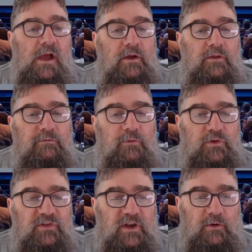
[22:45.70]
The 4
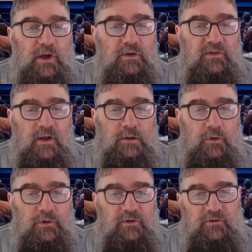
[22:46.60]
scenarios are
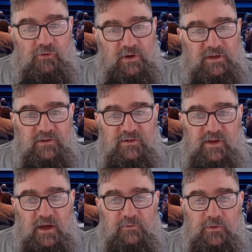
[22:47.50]
loaded trains at
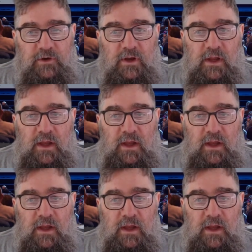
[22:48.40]
Dartford,